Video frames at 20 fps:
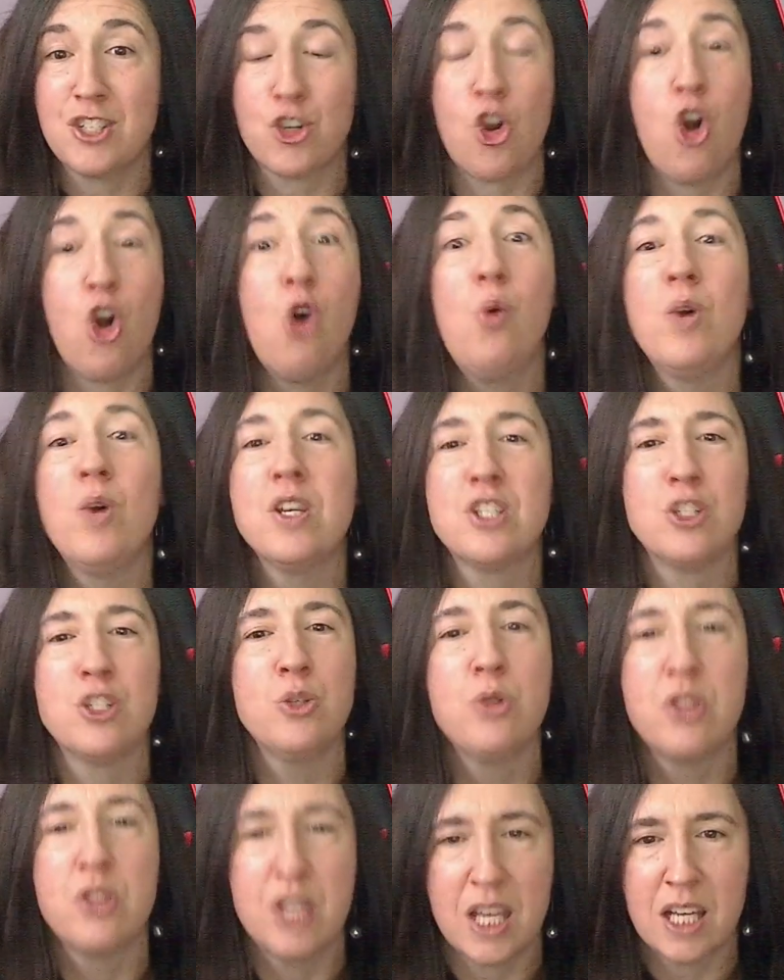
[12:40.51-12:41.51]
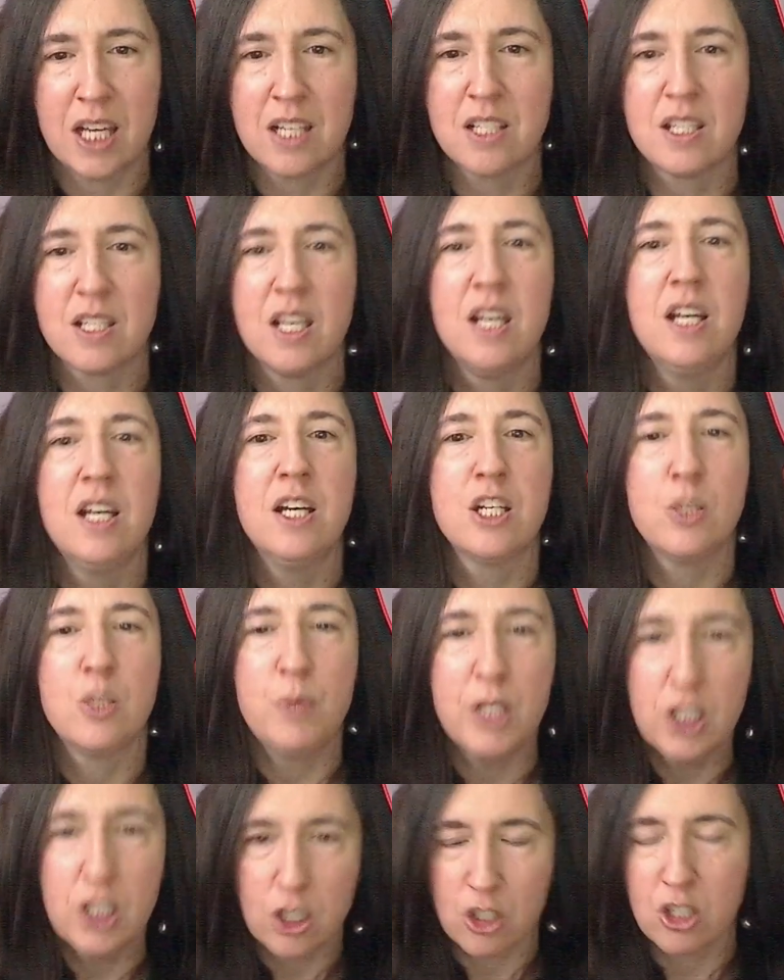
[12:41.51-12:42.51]
There are always new things to
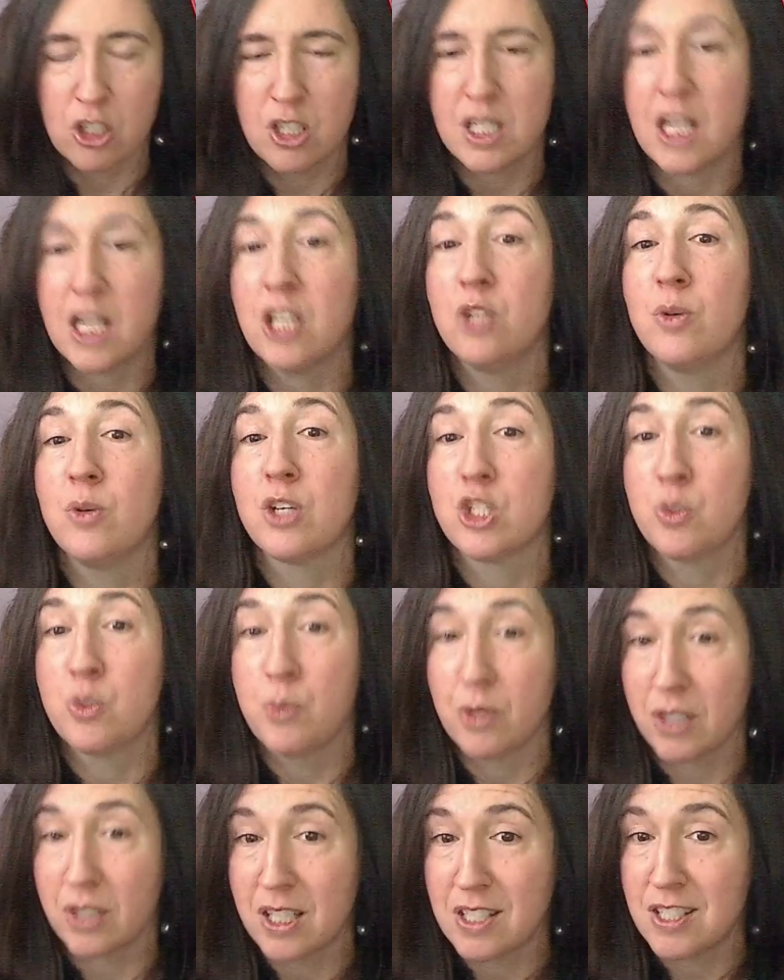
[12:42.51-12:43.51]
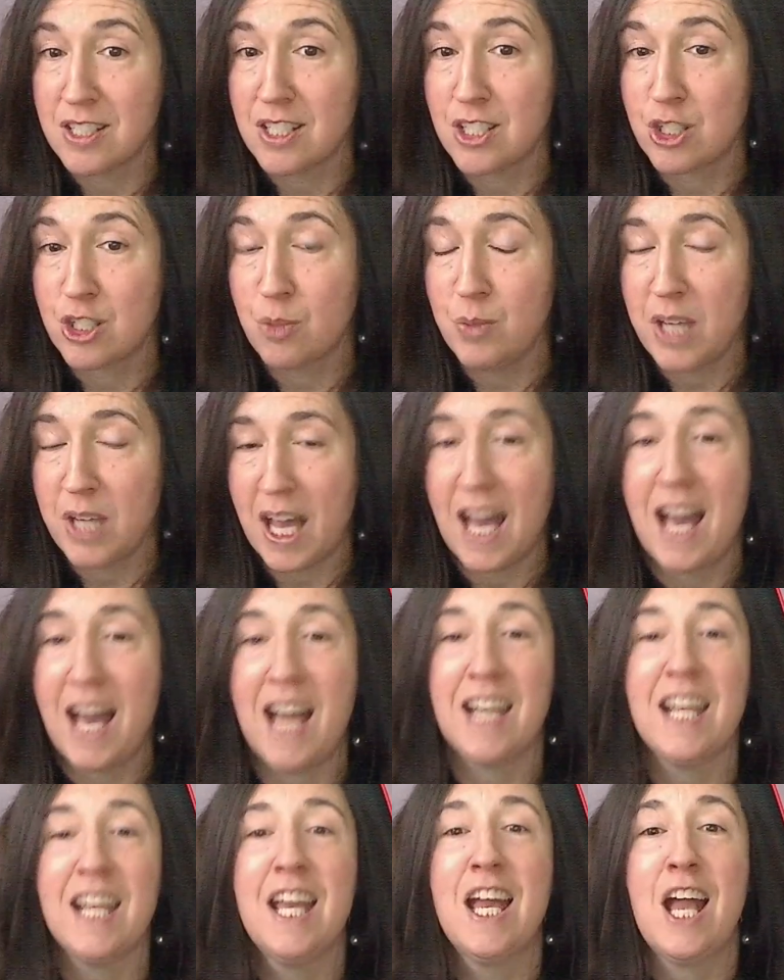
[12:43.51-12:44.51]
be learned and new experiences to be
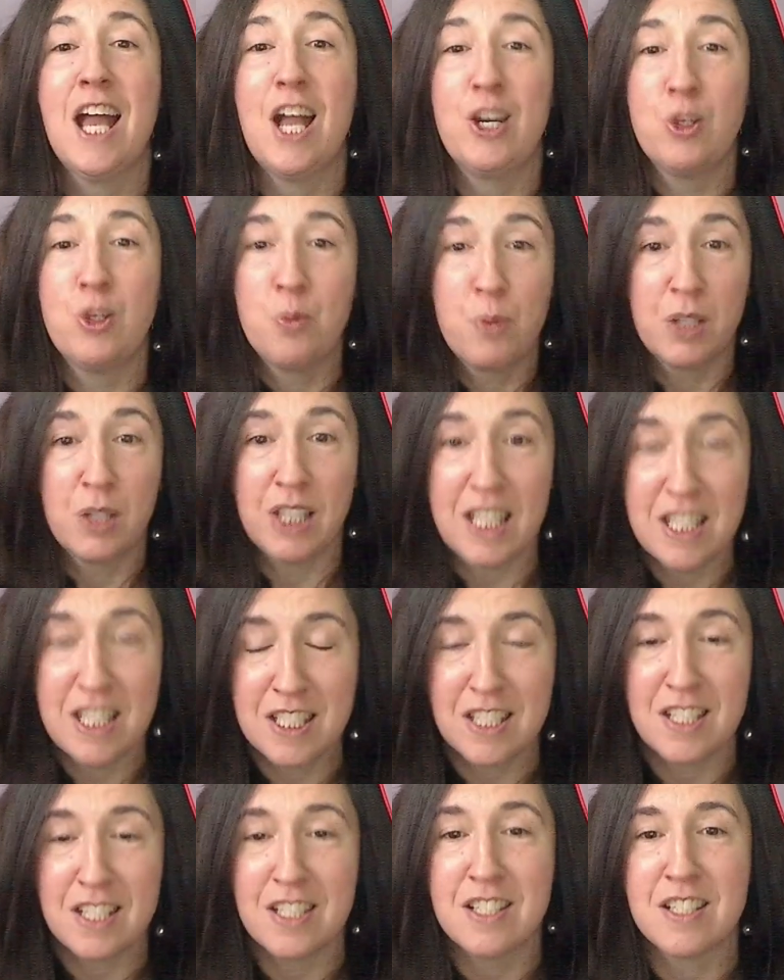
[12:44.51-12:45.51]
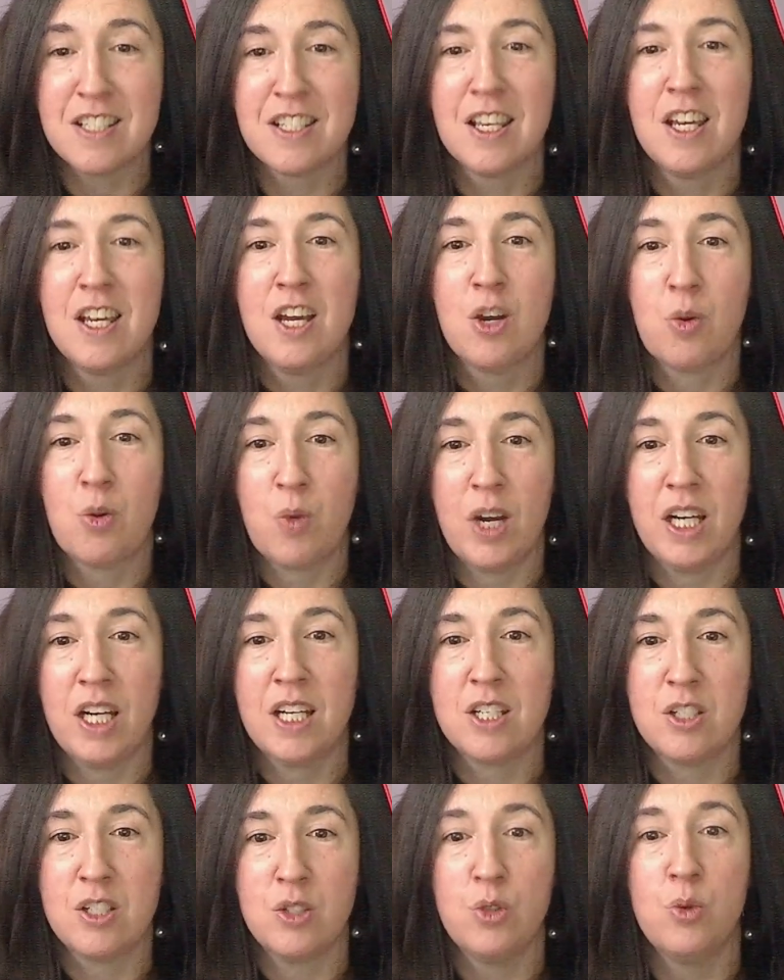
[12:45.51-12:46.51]
had and new places,
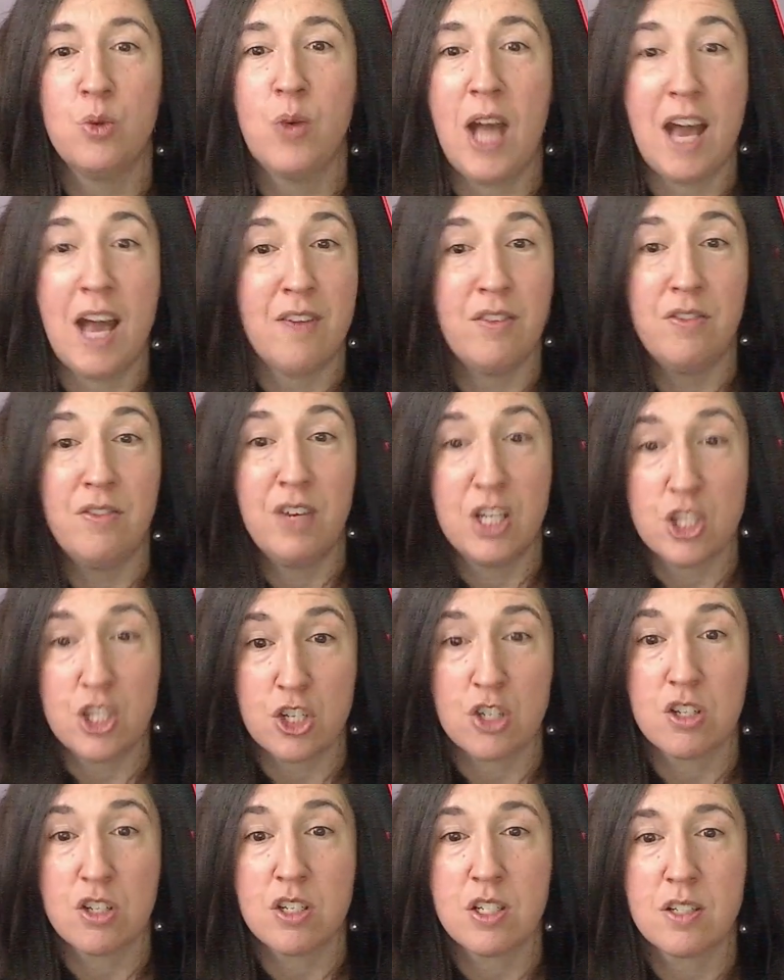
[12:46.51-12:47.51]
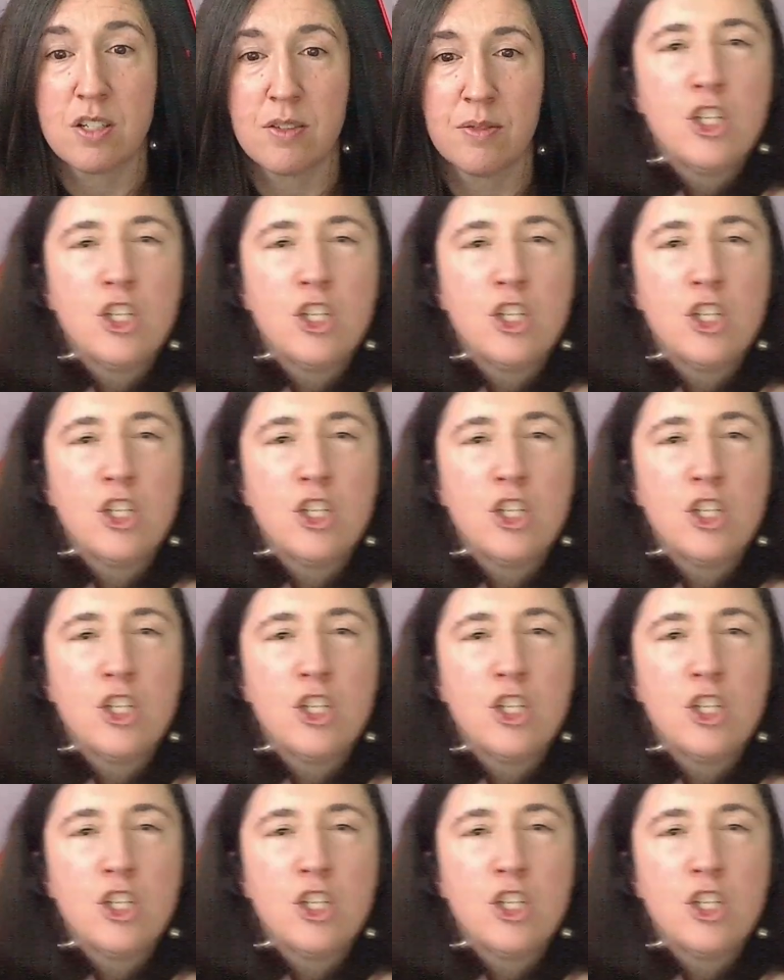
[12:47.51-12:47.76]
right, to have adventures.